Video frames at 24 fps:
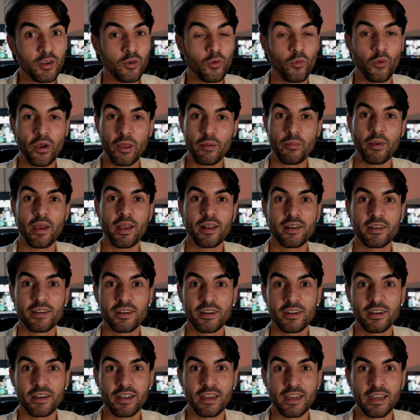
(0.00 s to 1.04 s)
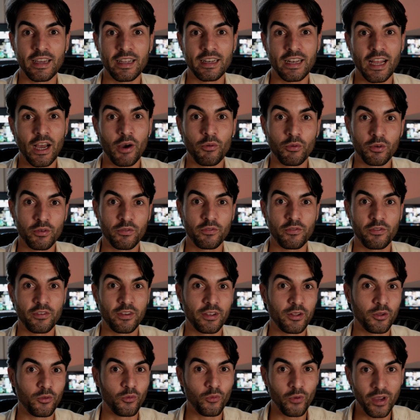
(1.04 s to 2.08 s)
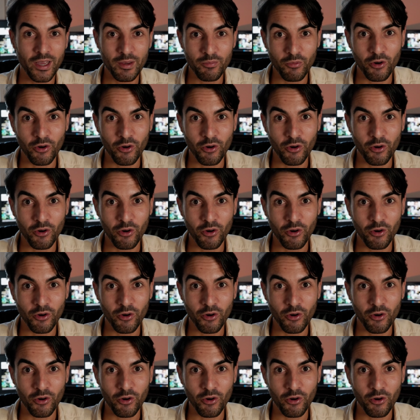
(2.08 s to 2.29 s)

way better, and I would feel way